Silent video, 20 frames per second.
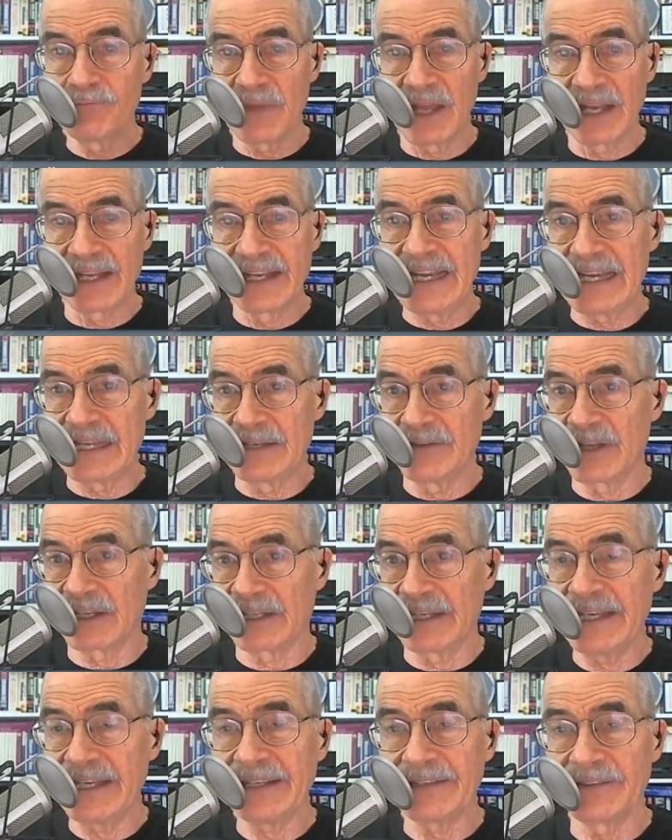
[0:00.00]
Again, the
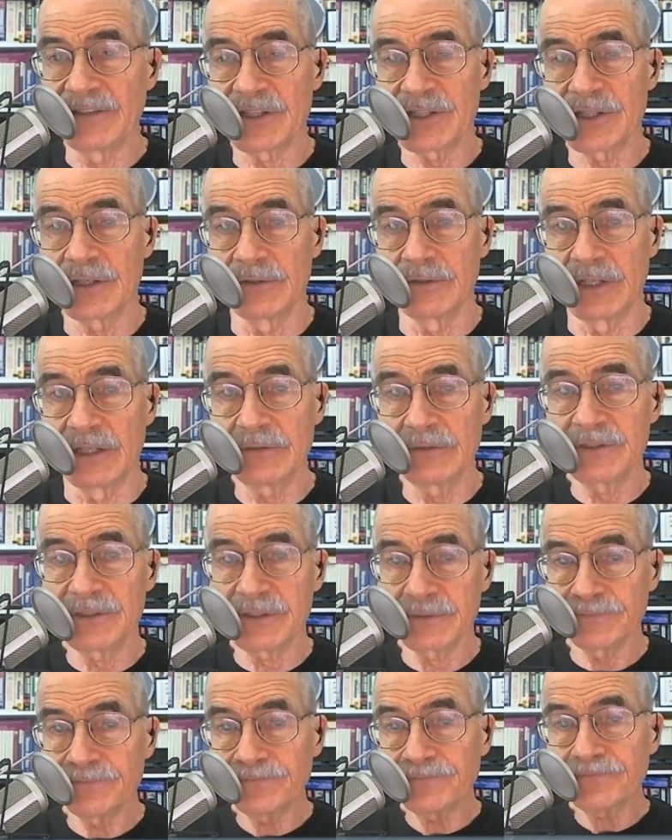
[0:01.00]
link in the show
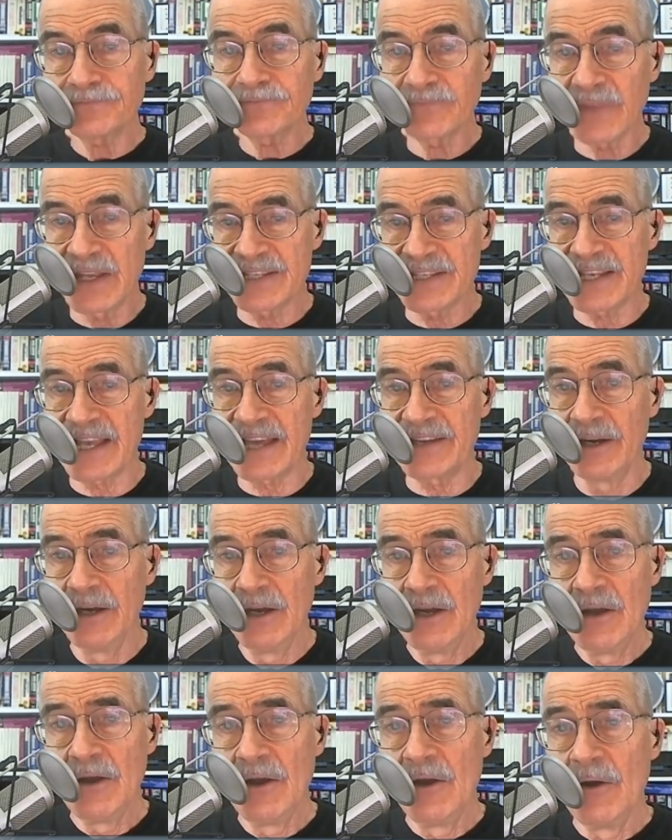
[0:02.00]
notes. He said,
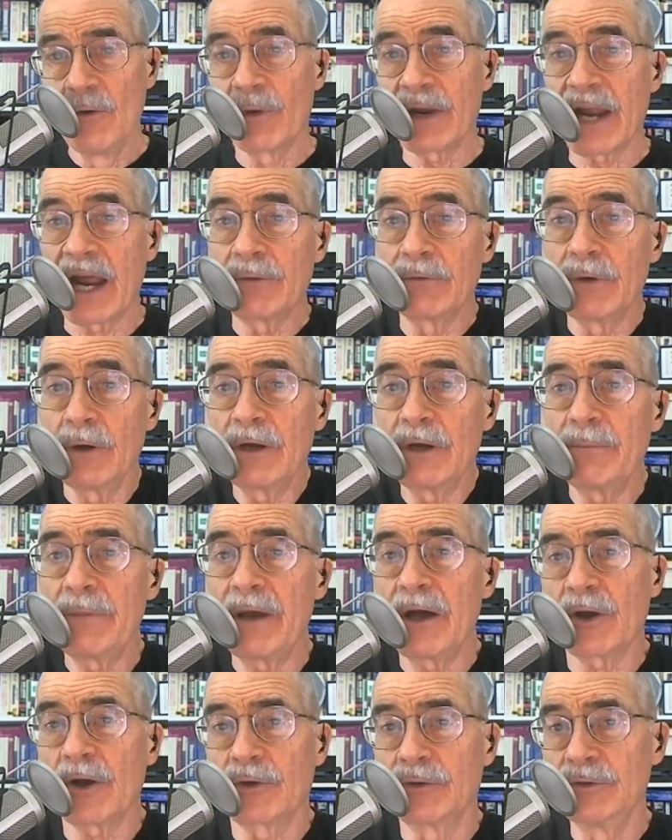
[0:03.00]
when I wrote
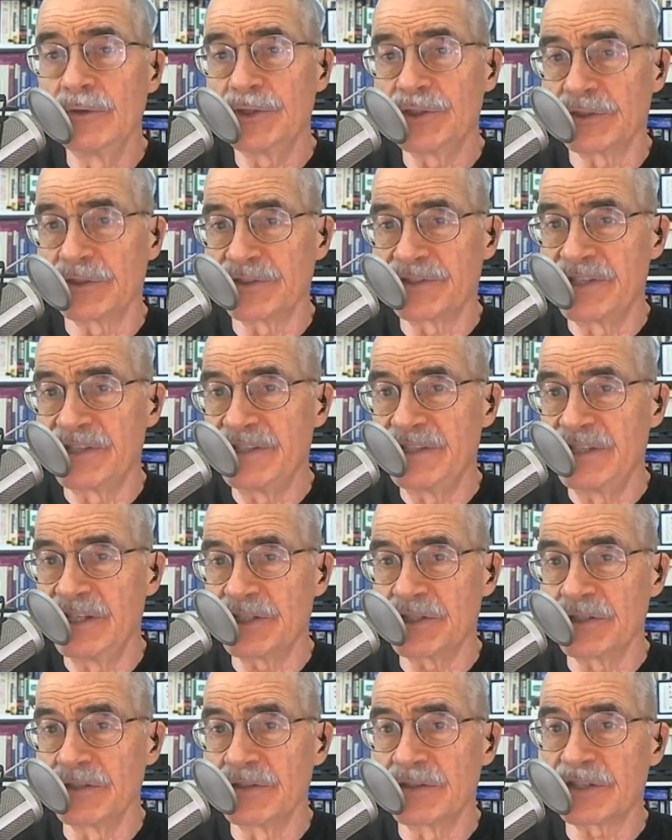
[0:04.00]
about Crucial's
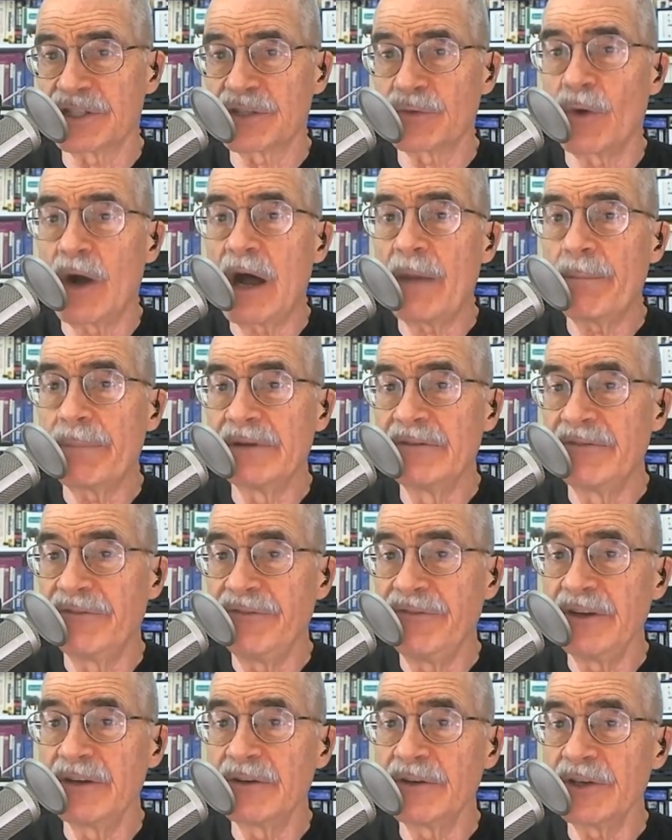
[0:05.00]
decision to swap
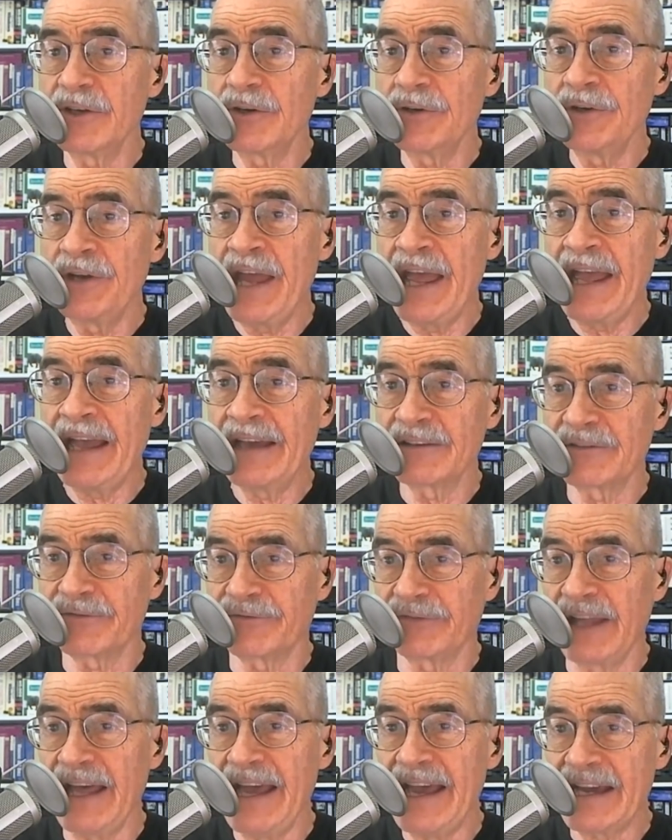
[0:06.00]
inferior NAND
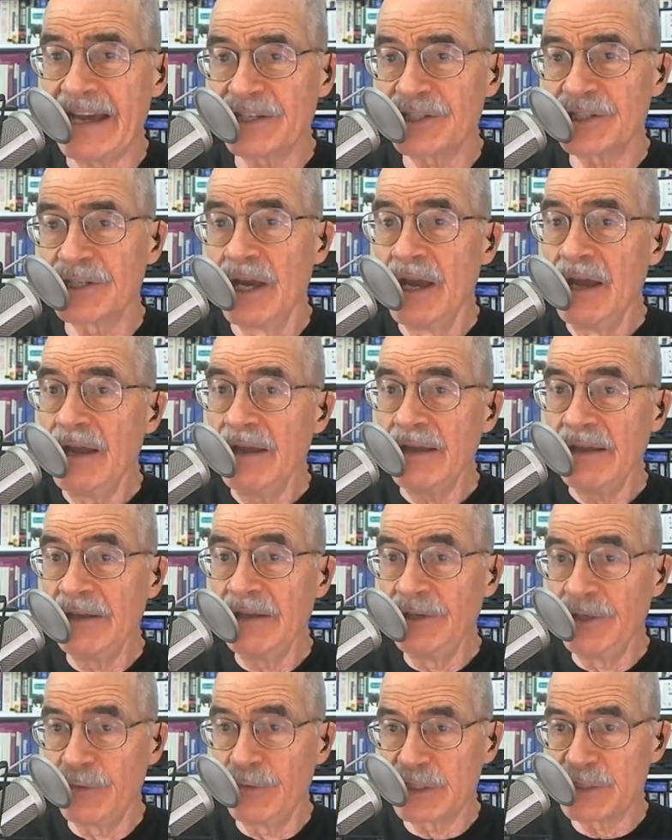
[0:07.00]
flash
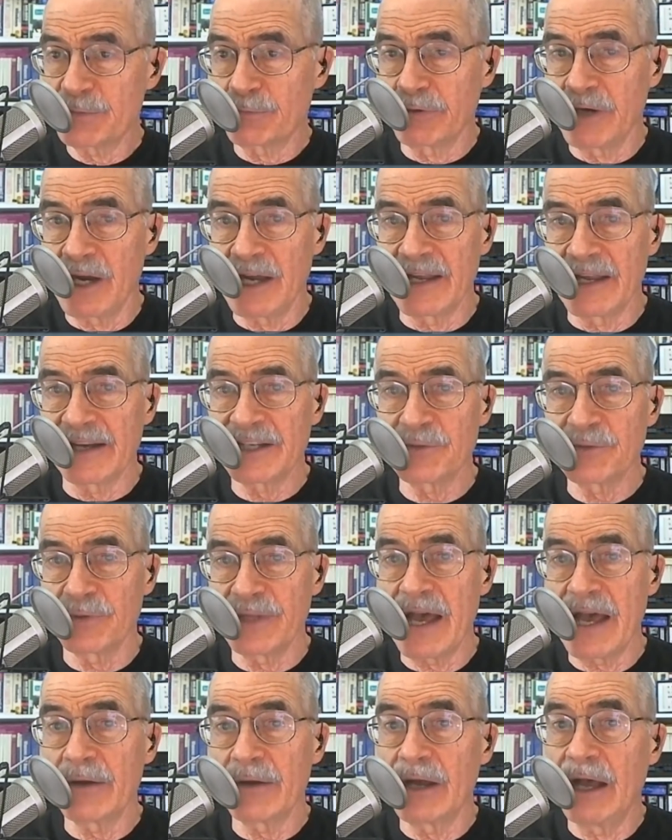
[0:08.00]
into its products
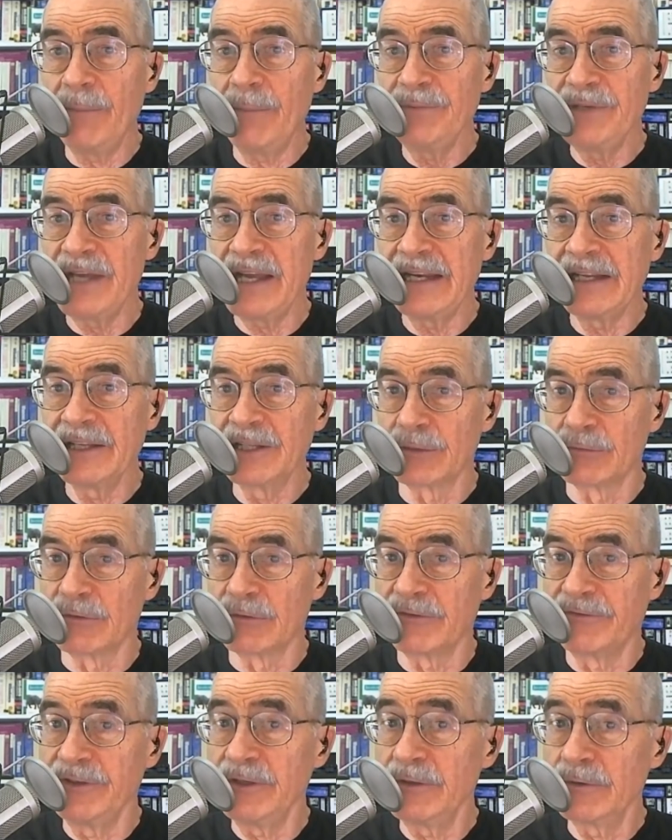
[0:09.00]
without updating the
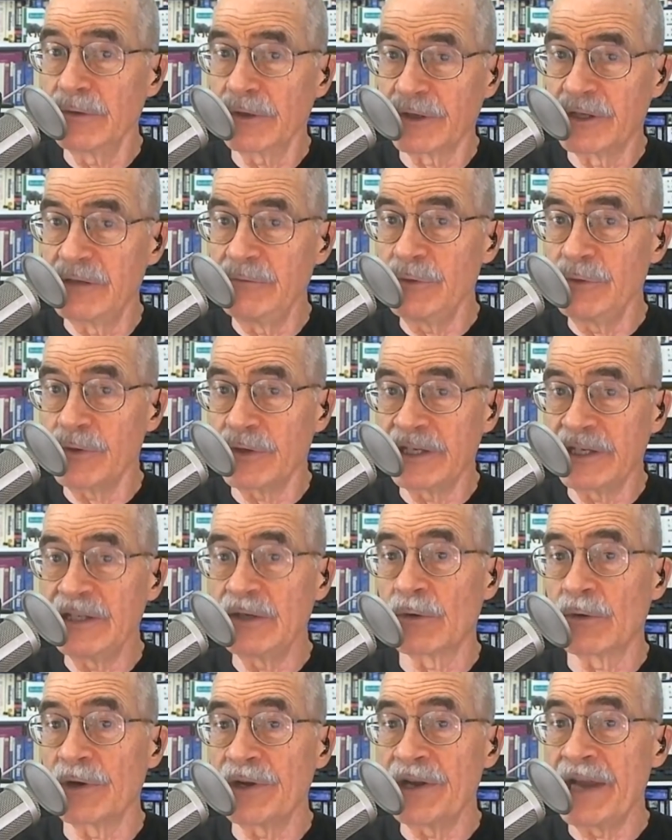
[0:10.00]
reviewer community
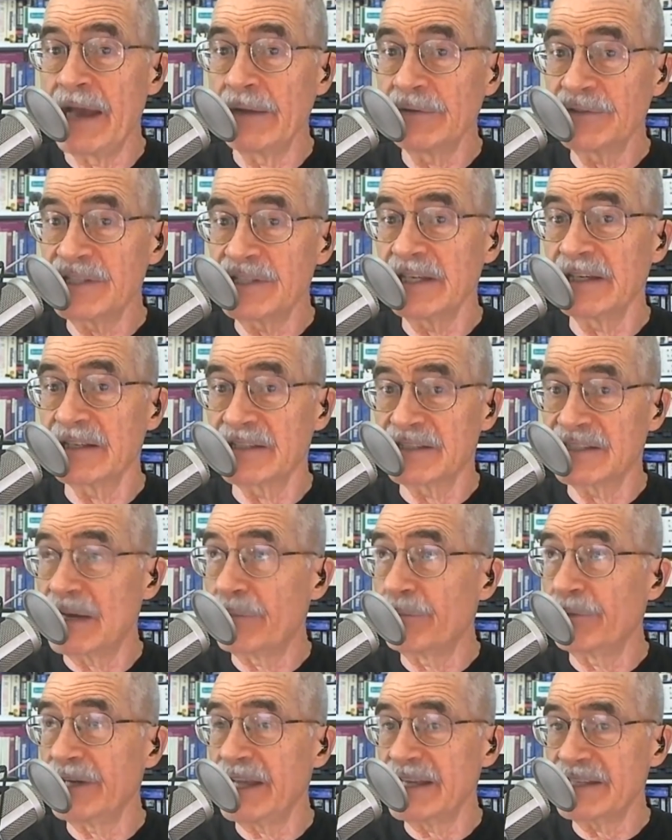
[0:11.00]
or announcing a
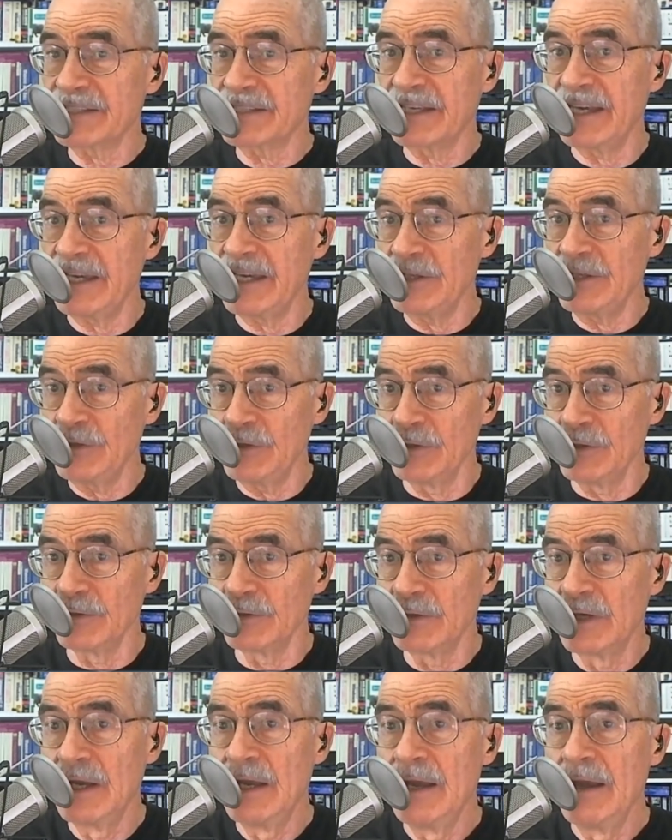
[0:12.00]
separate
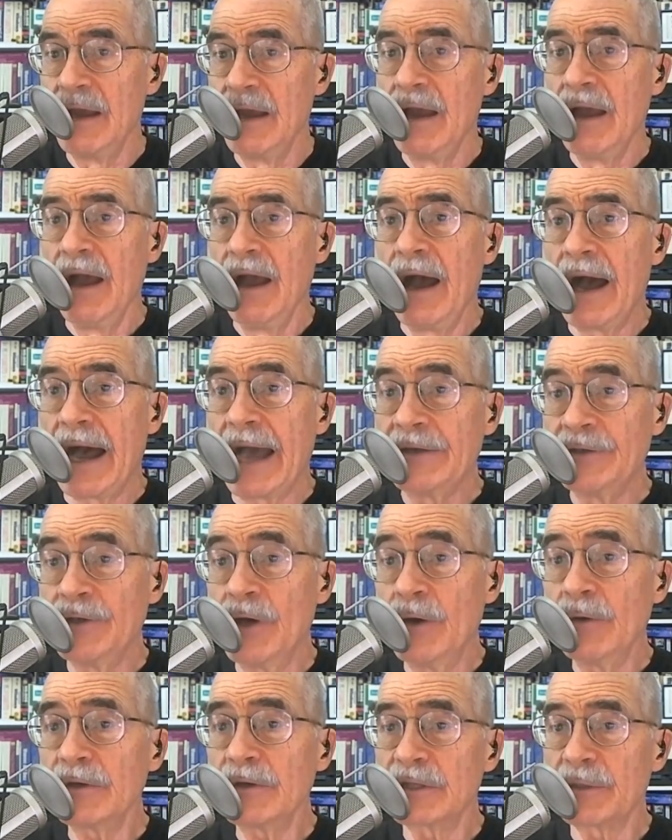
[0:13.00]
SKU, I
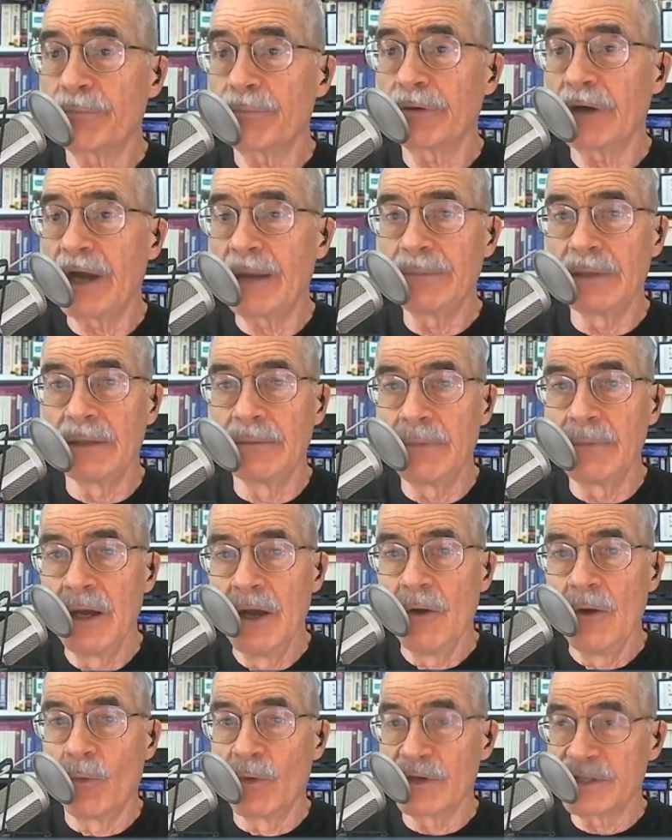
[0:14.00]
noted the problem
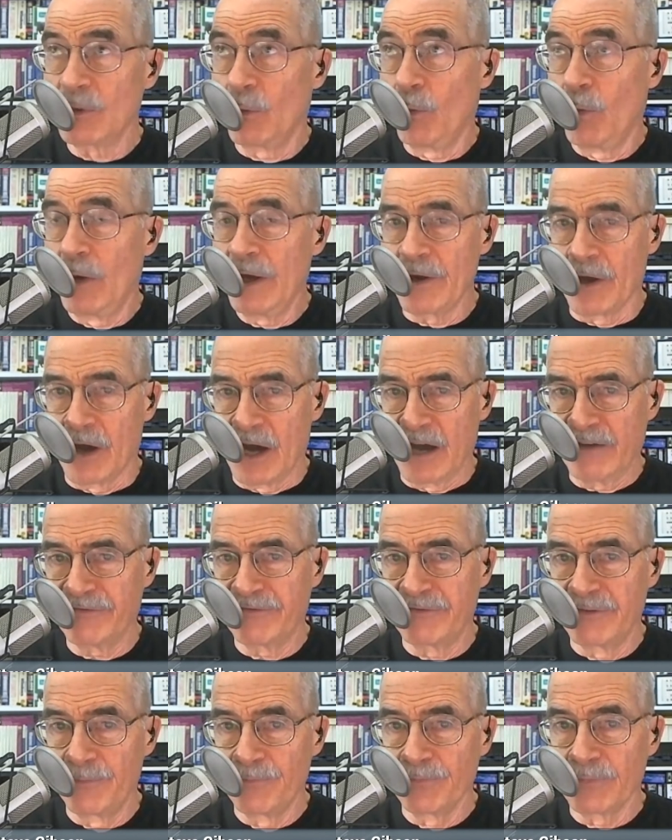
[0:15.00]
was a
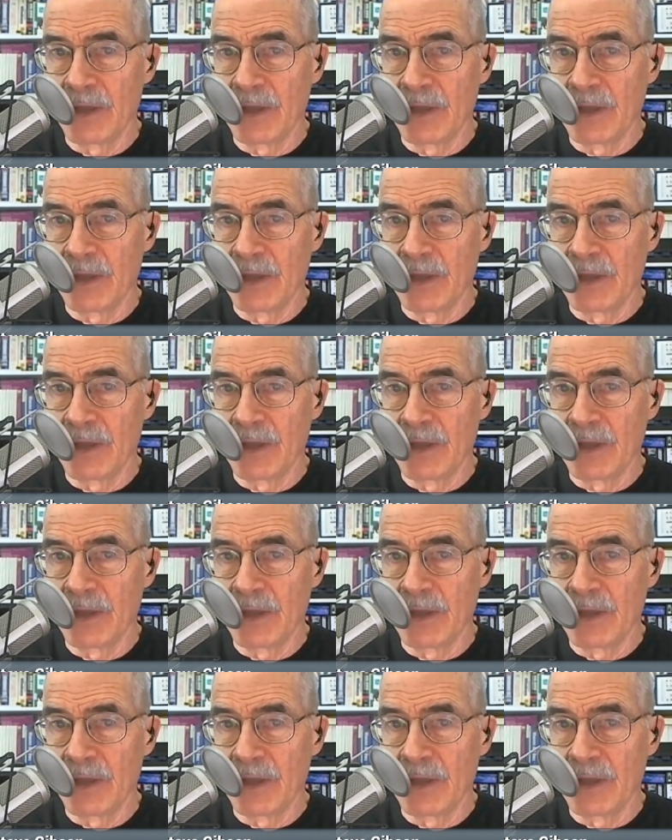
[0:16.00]
one-off.